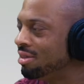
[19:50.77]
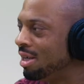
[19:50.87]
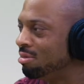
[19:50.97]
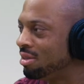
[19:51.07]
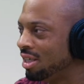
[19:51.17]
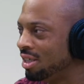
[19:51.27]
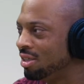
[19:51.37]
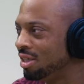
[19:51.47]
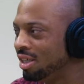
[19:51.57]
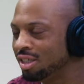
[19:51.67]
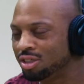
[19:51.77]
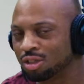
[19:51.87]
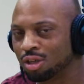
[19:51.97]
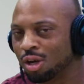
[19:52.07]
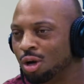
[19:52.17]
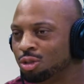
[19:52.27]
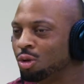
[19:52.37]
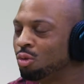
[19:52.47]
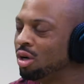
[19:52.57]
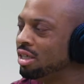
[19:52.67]
steps to get you to
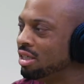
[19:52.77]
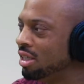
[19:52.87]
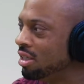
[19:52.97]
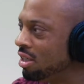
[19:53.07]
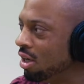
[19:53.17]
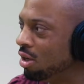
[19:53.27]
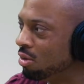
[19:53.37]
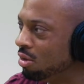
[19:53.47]
where you need to go,